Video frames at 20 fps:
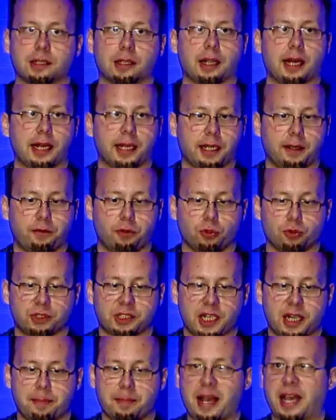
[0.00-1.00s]
like if you
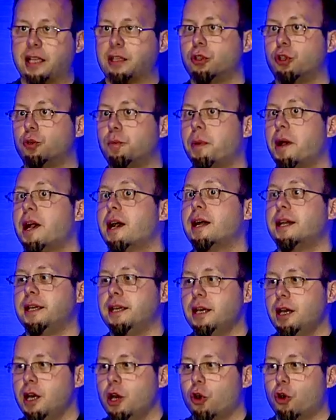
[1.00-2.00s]
say math.pi
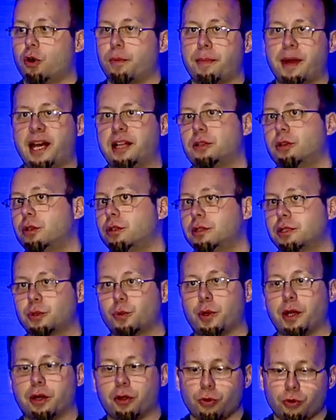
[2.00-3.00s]
or
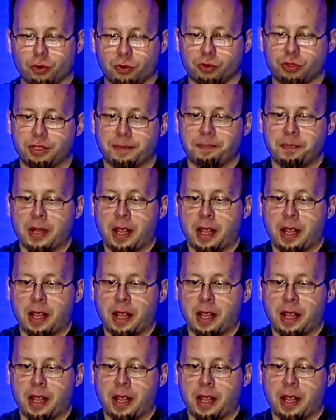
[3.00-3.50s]
math.square root,